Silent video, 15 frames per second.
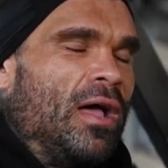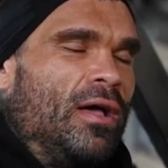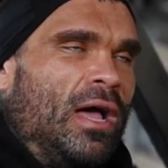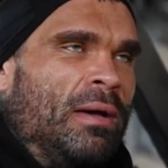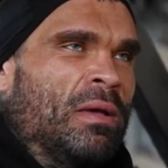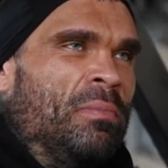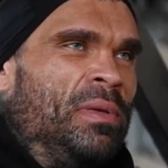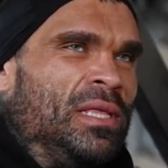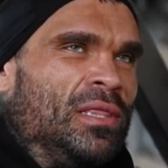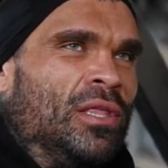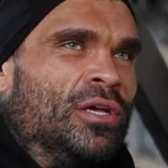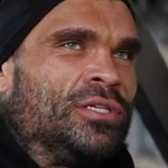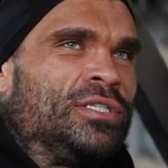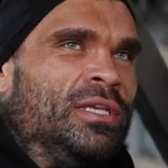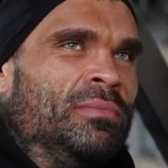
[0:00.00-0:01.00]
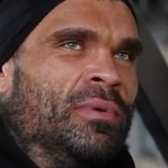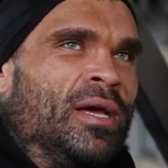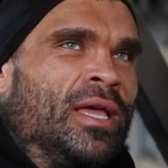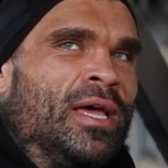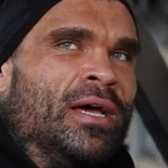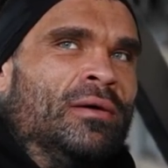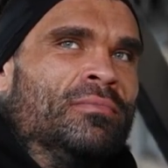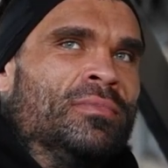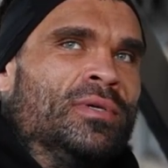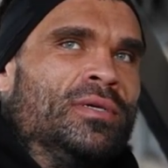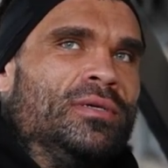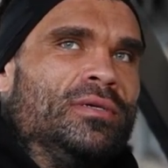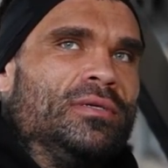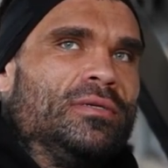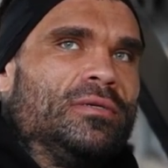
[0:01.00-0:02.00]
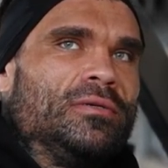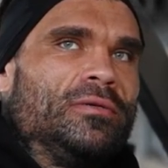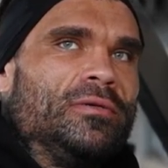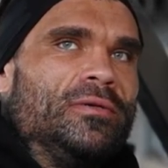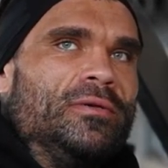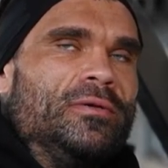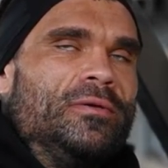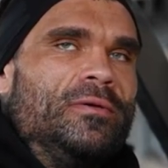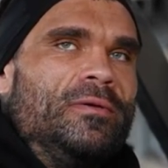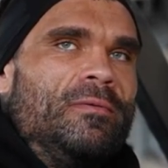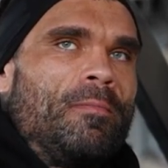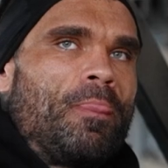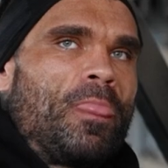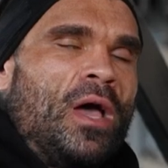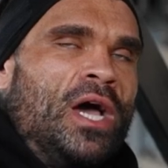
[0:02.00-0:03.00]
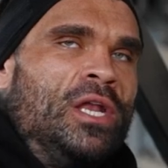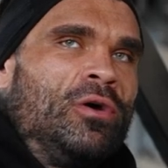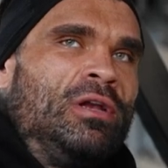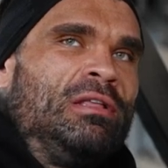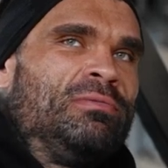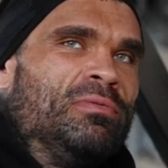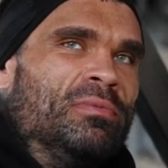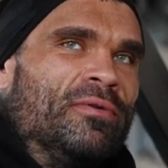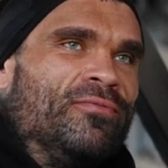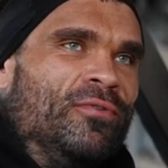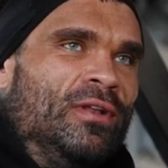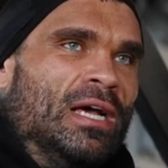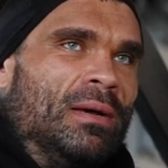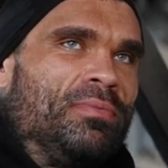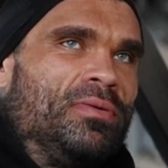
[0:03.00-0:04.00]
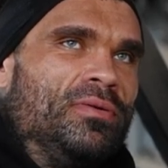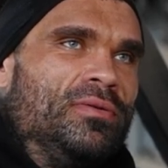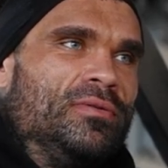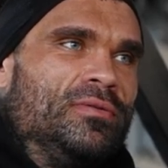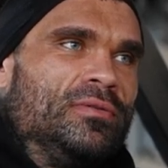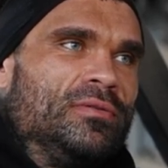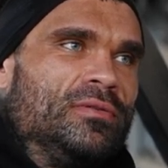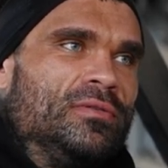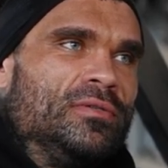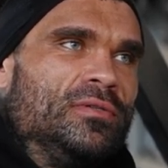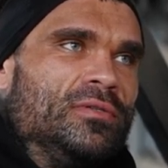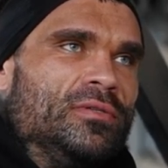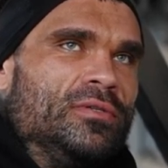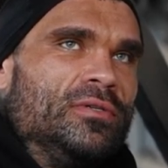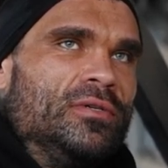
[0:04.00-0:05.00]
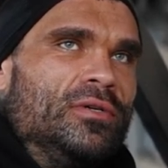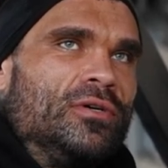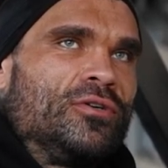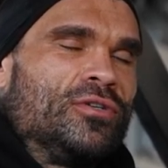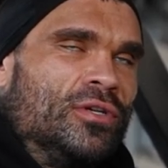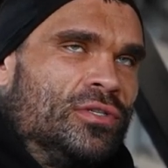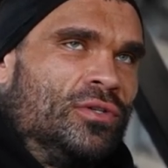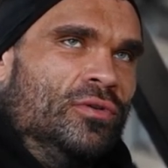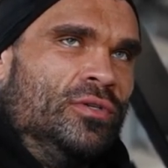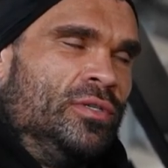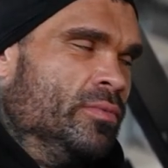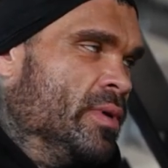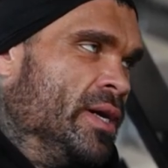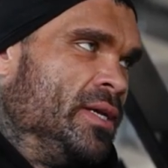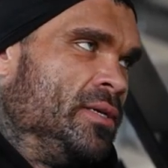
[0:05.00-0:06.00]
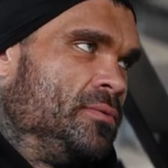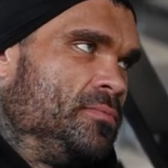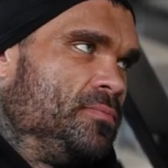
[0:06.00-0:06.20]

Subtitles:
a bit lost in my, I know I need to put my food up because I was losing weight.